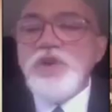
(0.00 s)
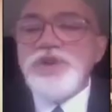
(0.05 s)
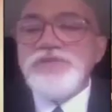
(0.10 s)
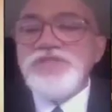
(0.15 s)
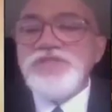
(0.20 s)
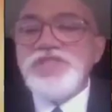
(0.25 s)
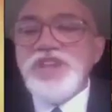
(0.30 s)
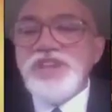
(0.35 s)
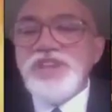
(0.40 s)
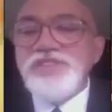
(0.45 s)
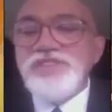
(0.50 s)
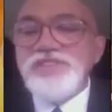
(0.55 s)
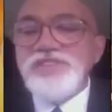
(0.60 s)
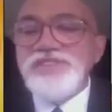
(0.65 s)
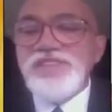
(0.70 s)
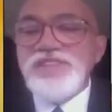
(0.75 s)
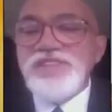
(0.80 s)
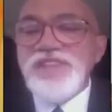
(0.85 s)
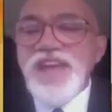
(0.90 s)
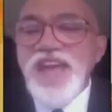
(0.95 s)
Court of
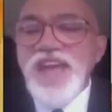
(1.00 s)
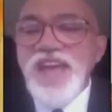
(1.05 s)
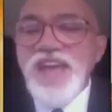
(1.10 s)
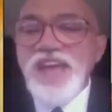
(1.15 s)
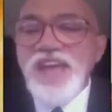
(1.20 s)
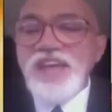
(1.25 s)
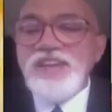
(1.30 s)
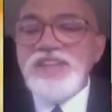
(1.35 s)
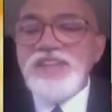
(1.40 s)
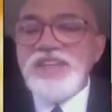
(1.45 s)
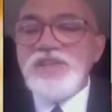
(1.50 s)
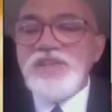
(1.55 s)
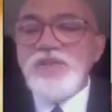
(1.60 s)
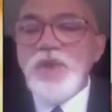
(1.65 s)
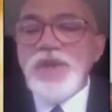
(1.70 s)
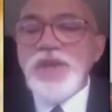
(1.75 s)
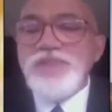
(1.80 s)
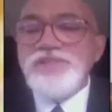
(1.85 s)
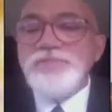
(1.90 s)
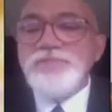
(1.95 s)
Justice in The Hague, the
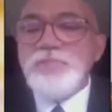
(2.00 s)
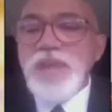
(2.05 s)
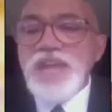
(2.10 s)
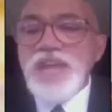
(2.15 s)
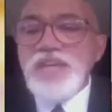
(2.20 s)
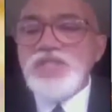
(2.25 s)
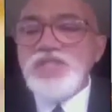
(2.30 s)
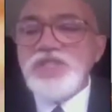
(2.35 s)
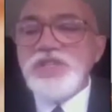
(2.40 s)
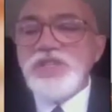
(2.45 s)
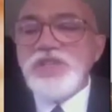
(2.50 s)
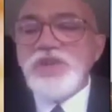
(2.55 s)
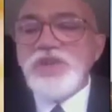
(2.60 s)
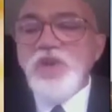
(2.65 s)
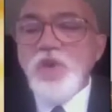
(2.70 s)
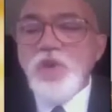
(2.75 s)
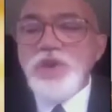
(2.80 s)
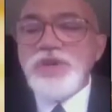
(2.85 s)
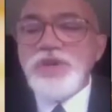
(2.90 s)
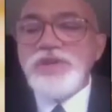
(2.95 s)
UN's major
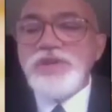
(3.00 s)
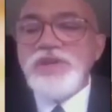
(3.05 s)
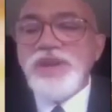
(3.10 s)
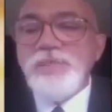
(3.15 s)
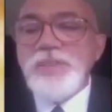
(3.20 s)
court,